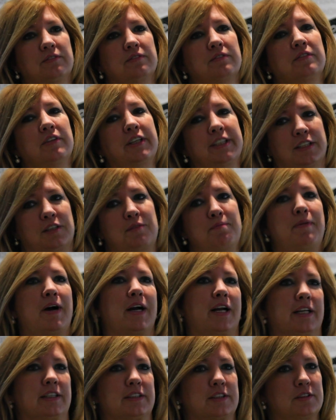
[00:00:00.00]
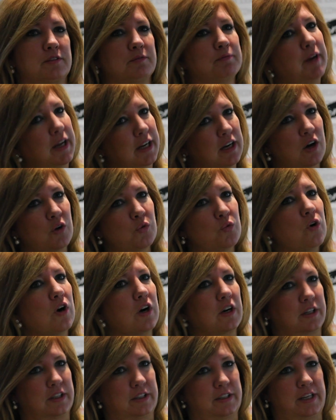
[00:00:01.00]
Risk buckets may not
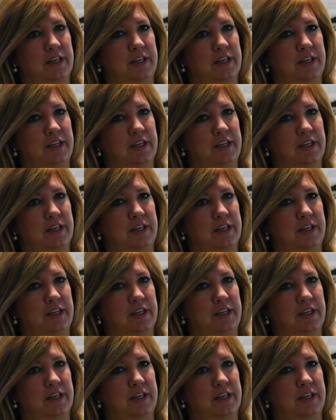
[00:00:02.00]
work